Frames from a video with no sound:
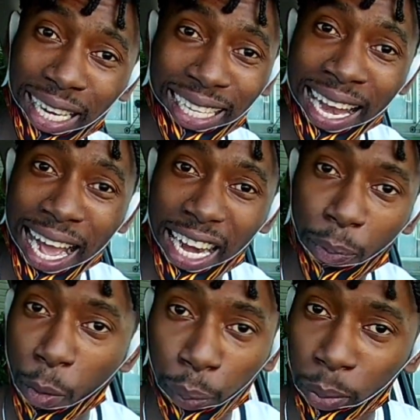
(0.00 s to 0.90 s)
ladder
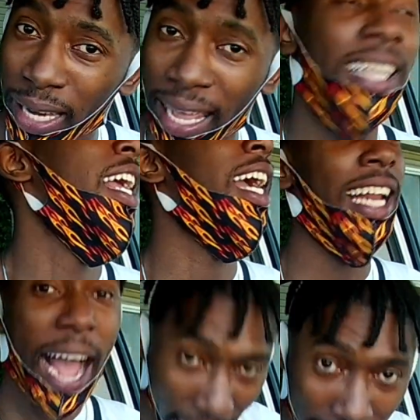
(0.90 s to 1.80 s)
pum pum there. You got
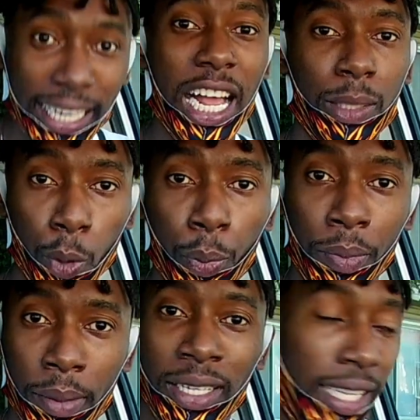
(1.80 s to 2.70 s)
the high class pum pum
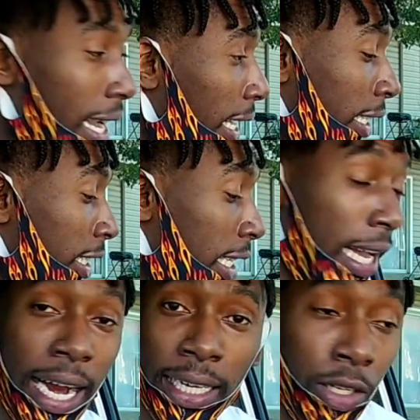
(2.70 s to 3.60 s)
them. You got
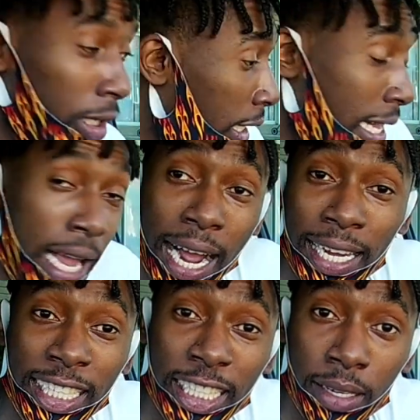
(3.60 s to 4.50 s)

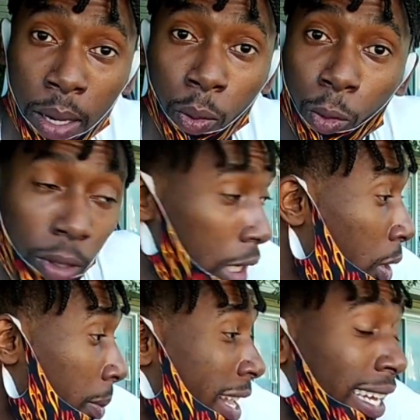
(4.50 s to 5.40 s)
the Jeep them where you
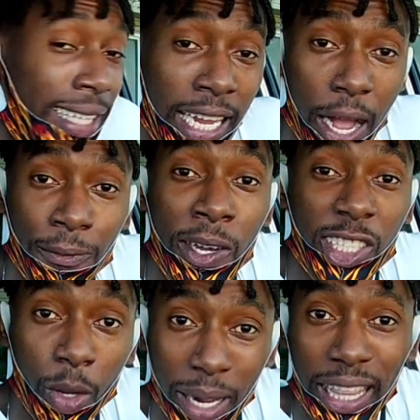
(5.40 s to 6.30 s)
do them can take off in the
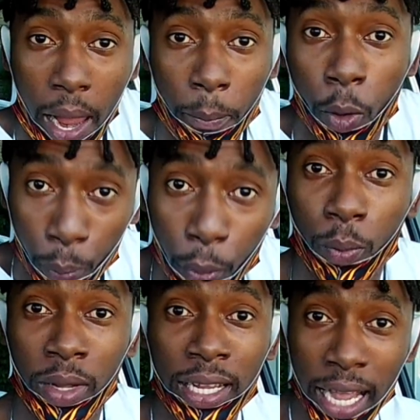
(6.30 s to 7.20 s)
summertime pum
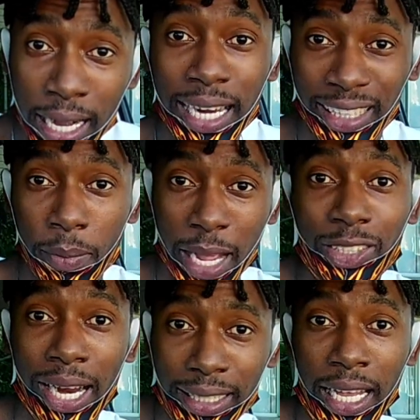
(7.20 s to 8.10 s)
pum. You understand me I
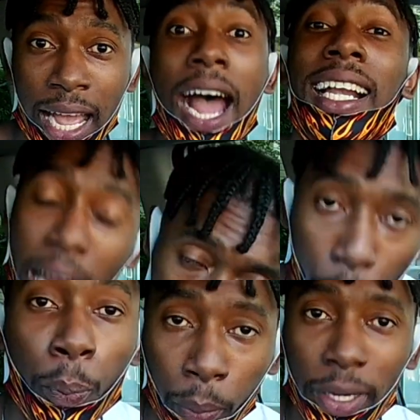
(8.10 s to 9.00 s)
try to say? And them
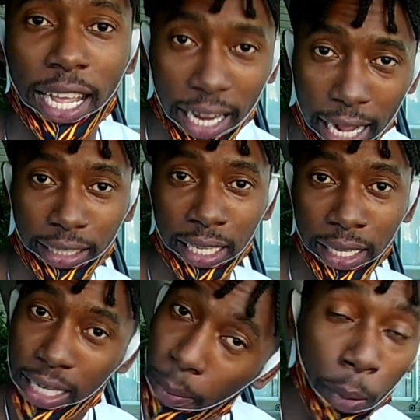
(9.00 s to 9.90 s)
pum pum there you got.
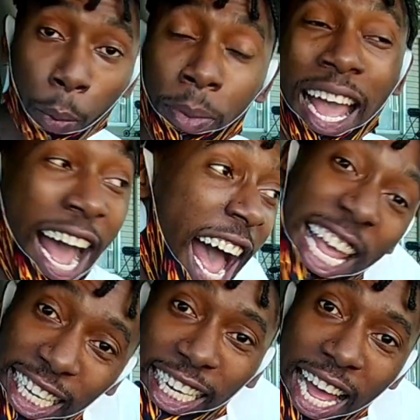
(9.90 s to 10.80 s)
Them pum pum there
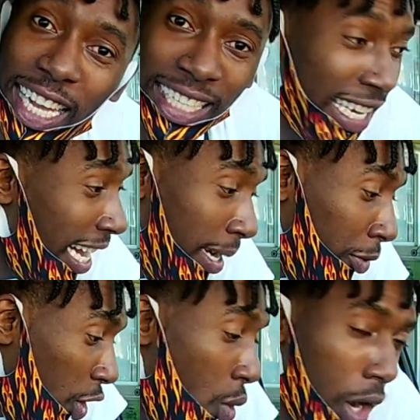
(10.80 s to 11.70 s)
high class. Not them
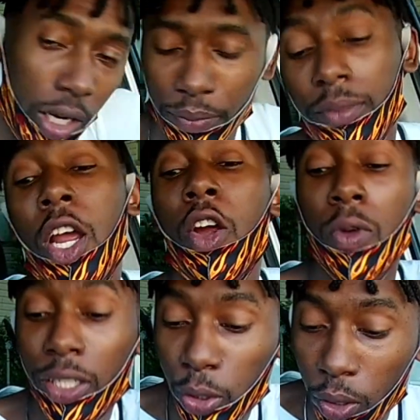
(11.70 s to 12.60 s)
low.
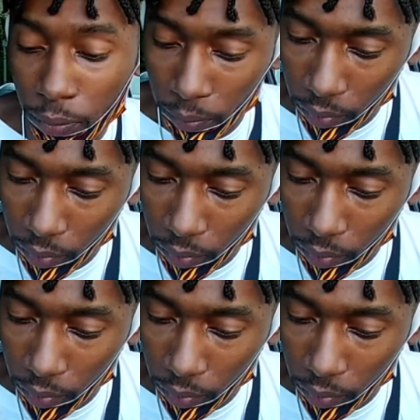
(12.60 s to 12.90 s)
Run tune.